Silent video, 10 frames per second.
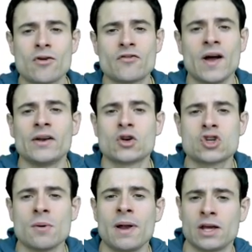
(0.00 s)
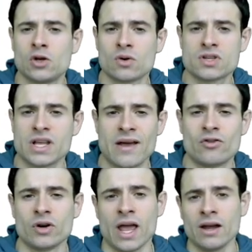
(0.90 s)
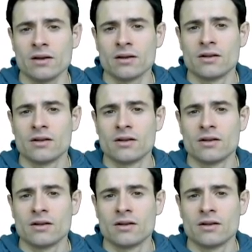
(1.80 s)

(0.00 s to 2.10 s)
find a job like yours ever again.